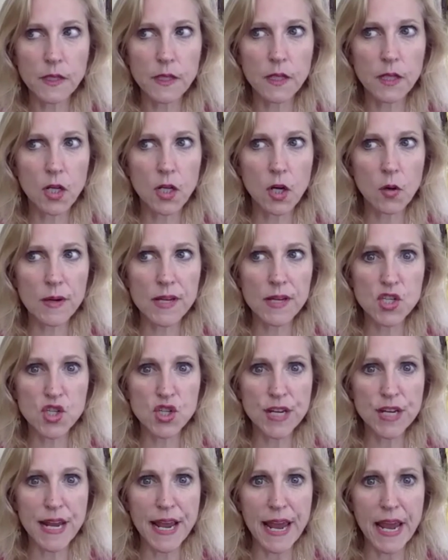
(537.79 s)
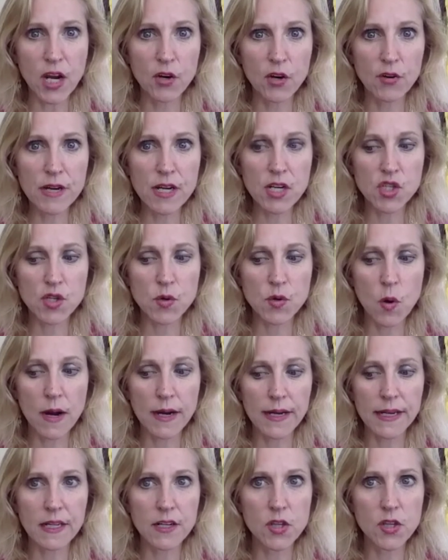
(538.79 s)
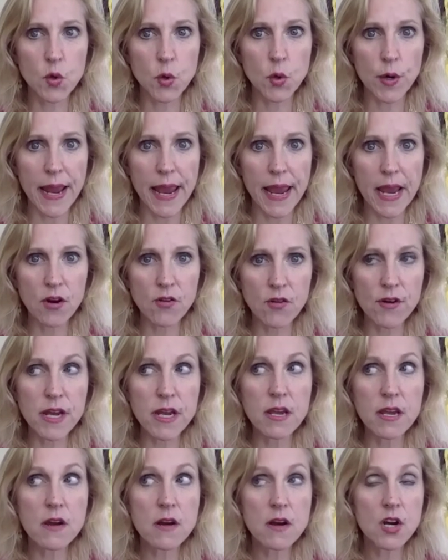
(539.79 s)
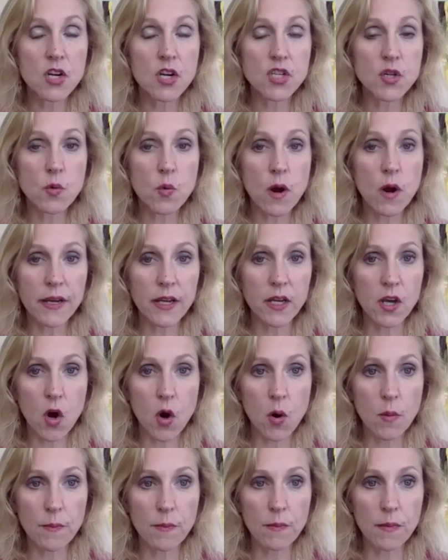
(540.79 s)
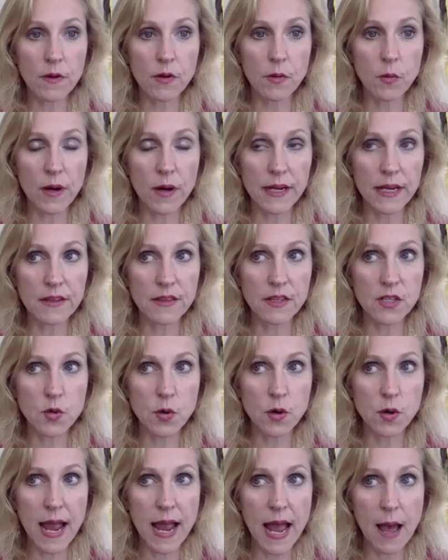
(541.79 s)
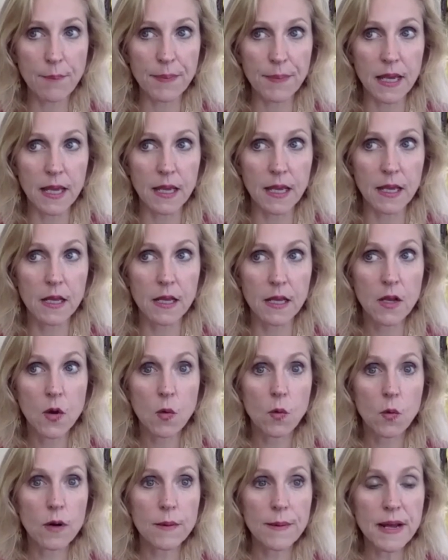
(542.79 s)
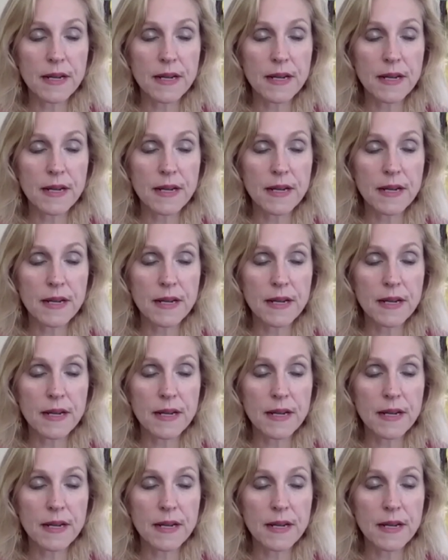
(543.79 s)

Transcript: You know, is she angry? Is she walking in the door angry? Is she walking home, walking in the door happy? What